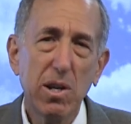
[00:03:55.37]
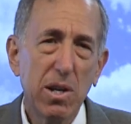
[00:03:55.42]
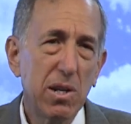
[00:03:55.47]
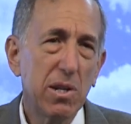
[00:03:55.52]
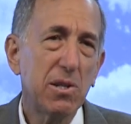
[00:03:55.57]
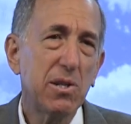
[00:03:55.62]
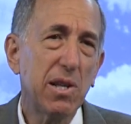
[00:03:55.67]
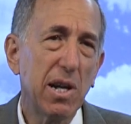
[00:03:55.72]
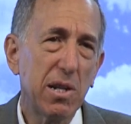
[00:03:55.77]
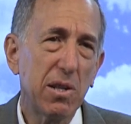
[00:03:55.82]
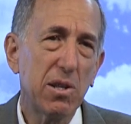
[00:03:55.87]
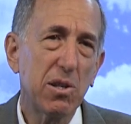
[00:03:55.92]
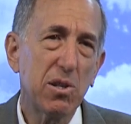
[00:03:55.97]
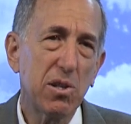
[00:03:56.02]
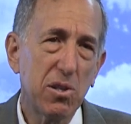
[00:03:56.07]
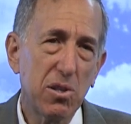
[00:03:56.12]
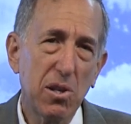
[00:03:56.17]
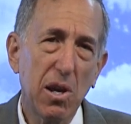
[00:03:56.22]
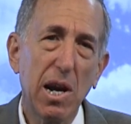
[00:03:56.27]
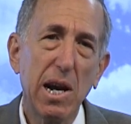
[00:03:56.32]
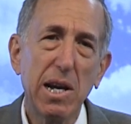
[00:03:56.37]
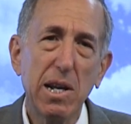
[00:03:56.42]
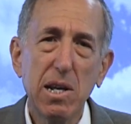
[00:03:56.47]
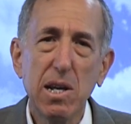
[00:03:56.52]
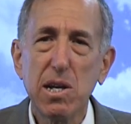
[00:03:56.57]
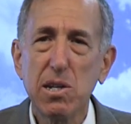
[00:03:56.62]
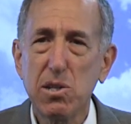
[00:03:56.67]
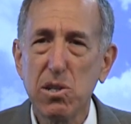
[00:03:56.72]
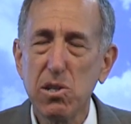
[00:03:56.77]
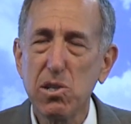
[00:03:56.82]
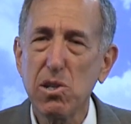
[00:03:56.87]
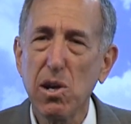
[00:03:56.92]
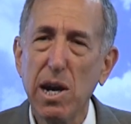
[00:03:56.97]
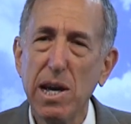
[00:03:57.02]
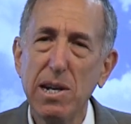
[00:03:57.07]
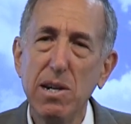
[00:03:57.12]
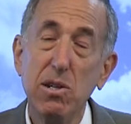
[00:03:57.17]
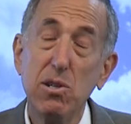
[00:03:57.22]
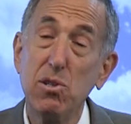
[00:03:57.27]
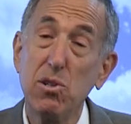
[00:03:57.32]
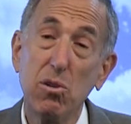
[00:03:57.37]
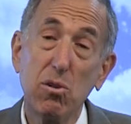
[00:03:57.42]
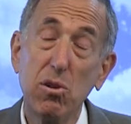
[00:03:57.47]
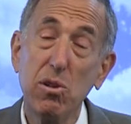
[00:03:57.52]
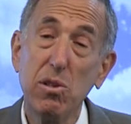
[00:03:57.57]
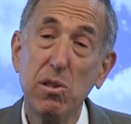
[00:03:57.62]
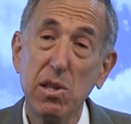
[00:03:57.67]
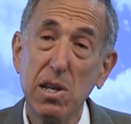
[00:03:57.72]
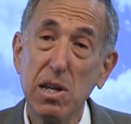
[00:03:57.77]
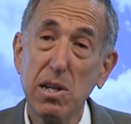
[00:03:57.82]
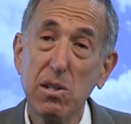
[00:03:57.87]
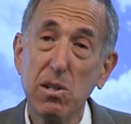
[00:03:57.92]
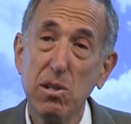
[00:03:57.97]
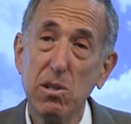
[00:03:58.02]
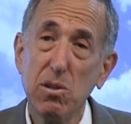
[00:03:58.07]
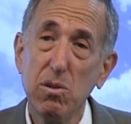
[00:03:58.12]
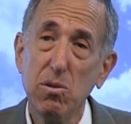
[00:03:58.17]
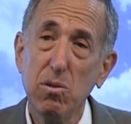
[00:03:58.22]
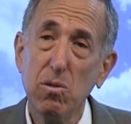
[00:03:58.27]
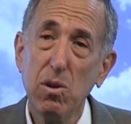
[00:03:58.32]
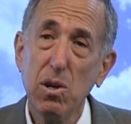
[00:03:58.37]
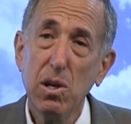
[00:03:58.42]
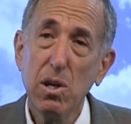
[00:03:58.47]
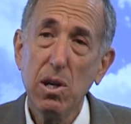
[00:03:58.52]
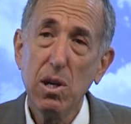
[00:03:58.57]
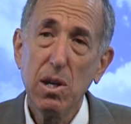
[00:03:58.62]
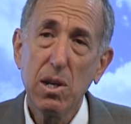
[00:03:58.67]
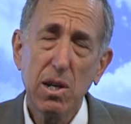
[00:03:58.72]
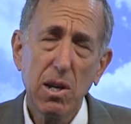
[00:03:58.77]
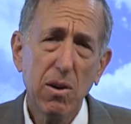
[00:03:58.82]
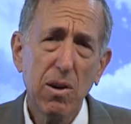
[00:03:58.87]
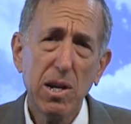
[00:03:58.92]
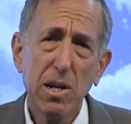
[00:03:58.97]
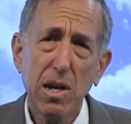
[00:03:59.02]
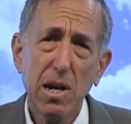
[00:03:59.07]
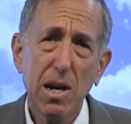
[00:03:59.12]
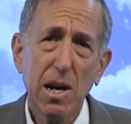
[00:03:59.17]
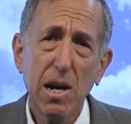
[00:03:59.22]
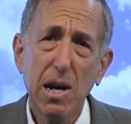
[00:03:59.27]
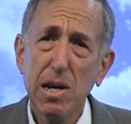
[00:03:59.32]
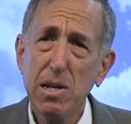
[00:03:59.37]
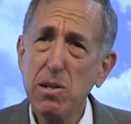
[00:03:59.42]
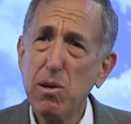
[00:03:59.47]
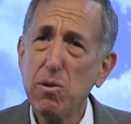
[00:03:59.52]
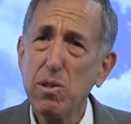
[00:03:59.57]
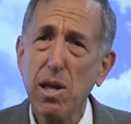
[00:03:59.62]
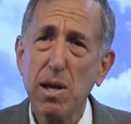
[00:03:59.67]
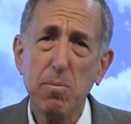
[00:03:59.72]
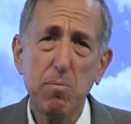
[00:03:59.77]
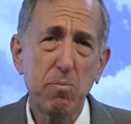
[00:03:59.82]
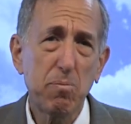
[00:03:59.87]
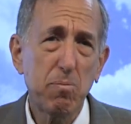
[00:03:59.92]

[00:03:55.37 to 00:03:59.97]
is that the society has decided is a good thing to do. Now, I know that